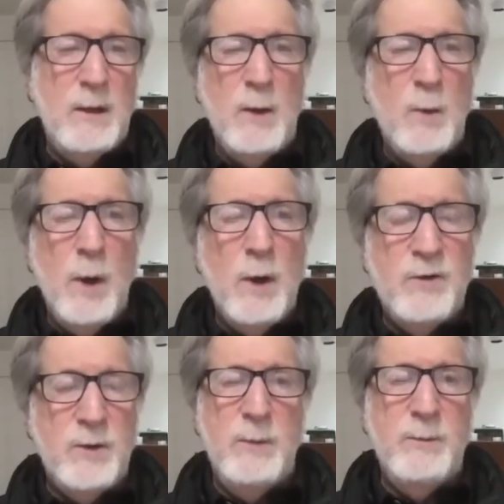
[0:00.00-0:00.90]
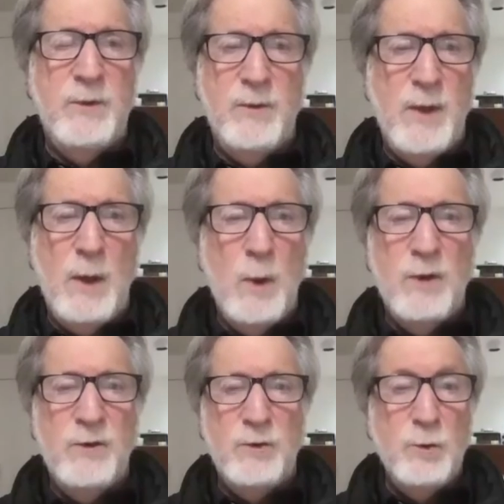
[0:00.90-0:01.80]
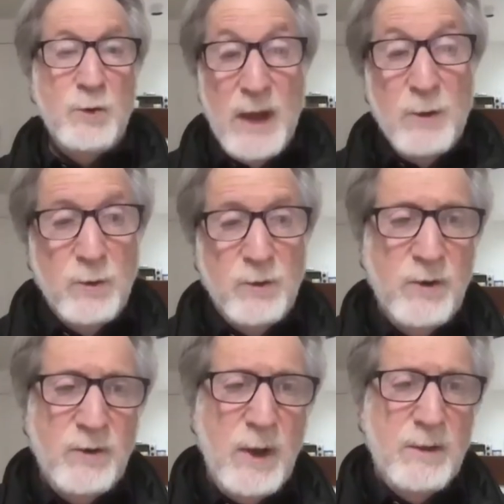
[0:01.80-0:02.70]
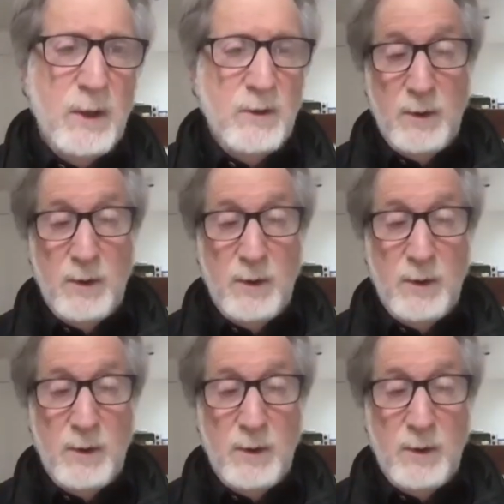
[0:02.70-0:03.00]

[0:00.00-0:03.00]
Like, where is the limits of that? When is it too dangerous to say things?